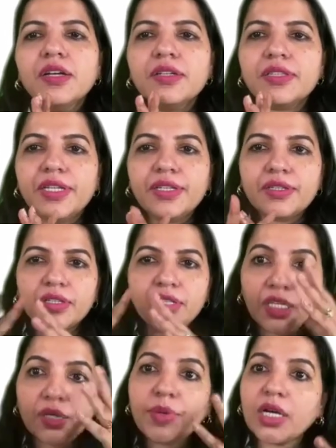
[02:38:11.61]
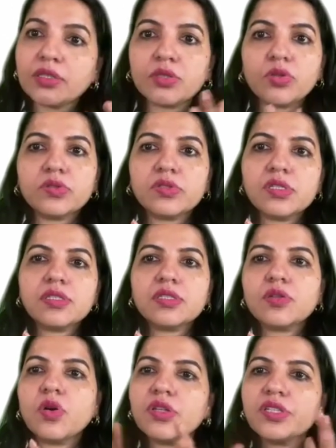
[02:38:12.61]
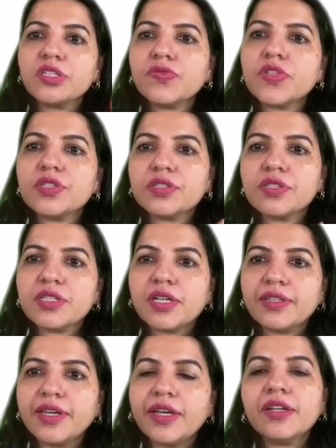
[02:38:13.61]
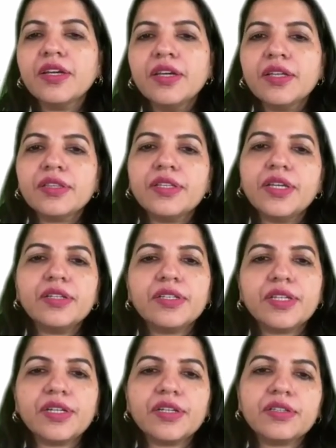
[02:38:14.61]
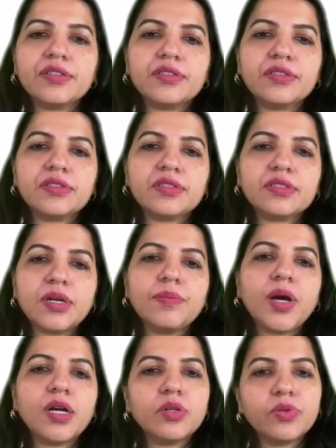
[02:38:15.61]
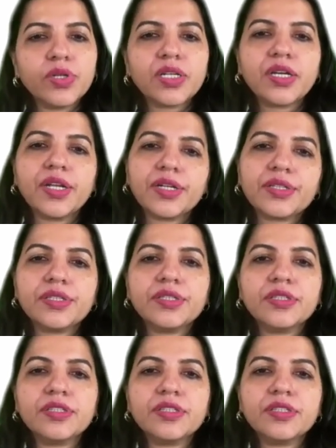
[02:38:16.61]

Then hemarthrosis. All these features are there. Then, yeah, subungual, correct.